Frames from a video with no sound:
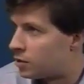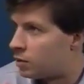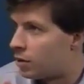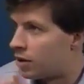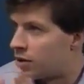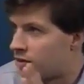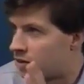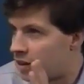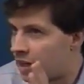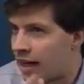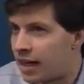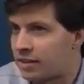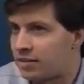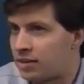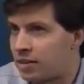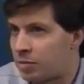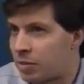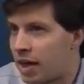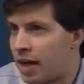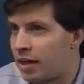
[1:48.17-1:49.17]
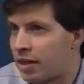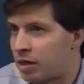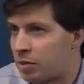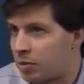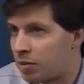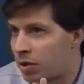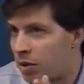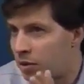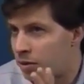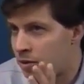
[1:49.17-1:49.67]
One is the axiomatic
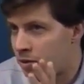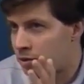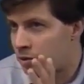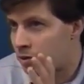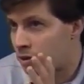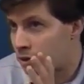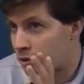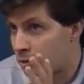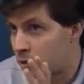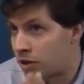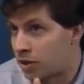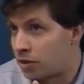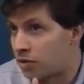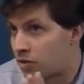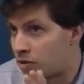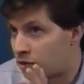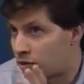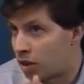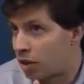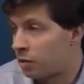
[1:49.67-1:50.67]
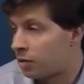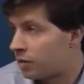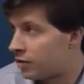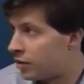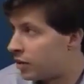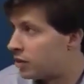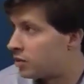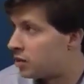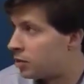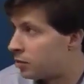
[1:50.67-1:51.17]
approach, which is start with a
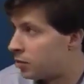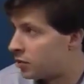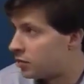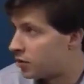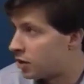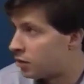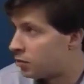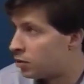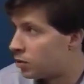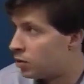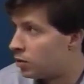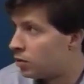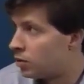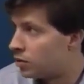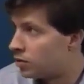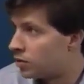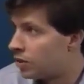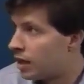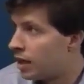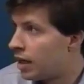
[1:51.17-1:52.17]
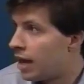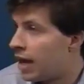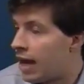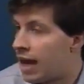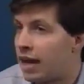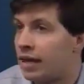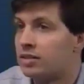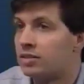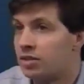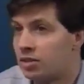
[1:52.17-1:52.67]
very simple set of rules
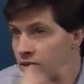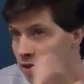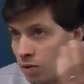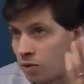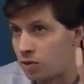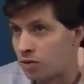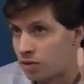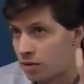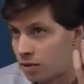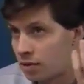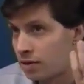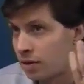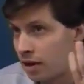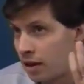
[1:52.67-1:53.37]
and deduce